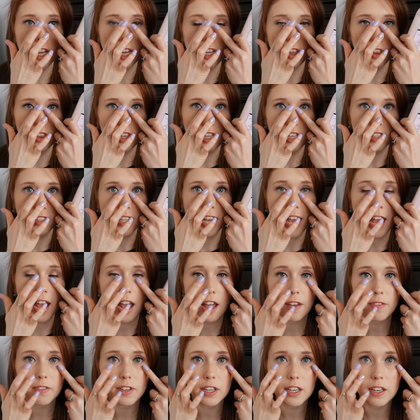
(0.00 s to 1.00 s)
like these
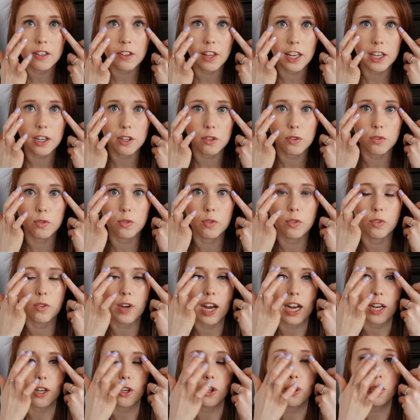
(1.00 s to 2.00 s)
heavy like
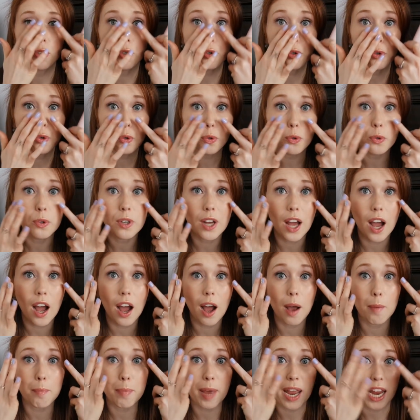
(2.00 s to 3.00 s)
raccoon
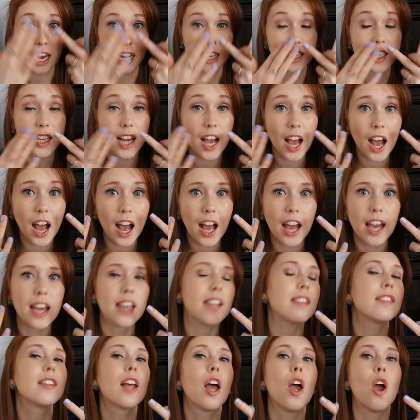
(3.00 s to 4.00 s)
panda
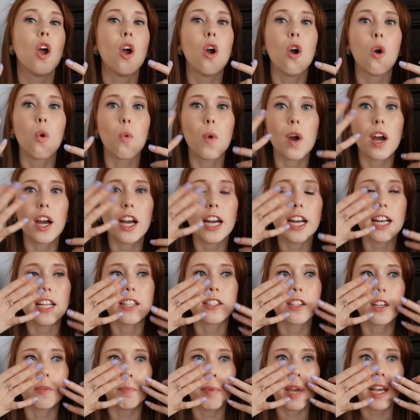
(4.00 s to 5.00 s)
eyes where
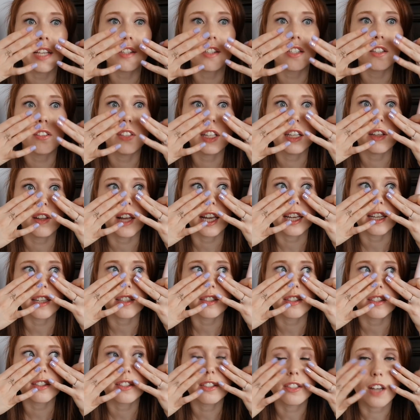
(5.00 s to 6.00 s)
it's basically
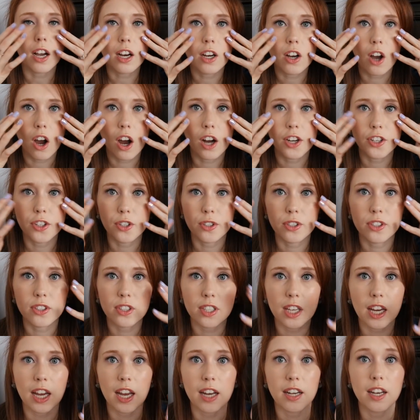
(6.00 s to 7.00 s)
like stuck on your
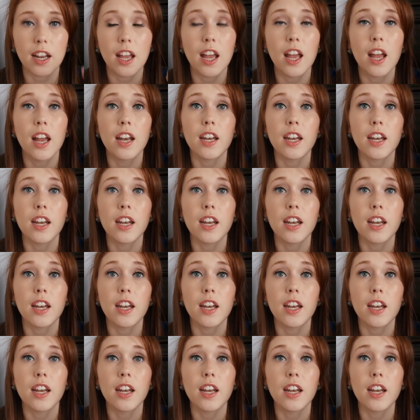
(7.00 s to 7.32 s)
skin.